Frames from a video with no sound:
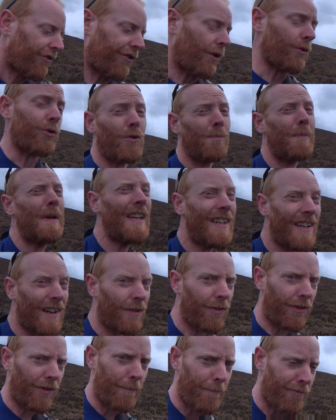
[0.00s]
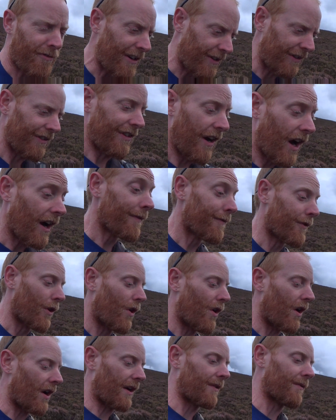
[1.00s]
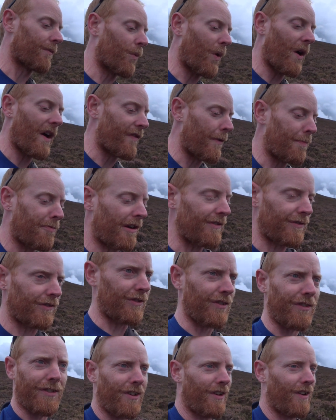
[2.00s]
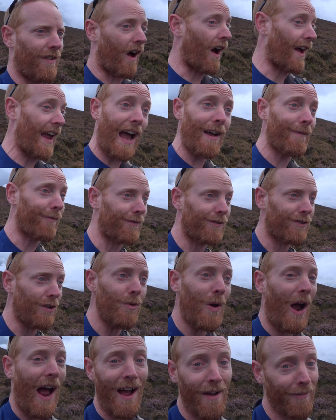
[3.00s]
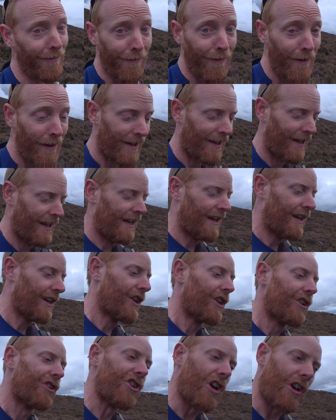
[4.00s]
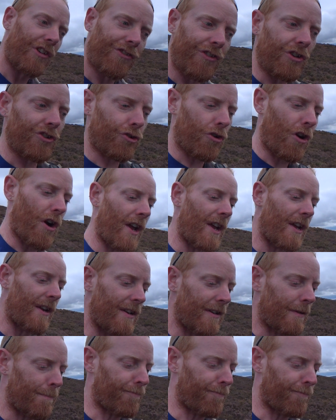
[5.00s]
social media presence I've got and whatever presence I do have, just to try and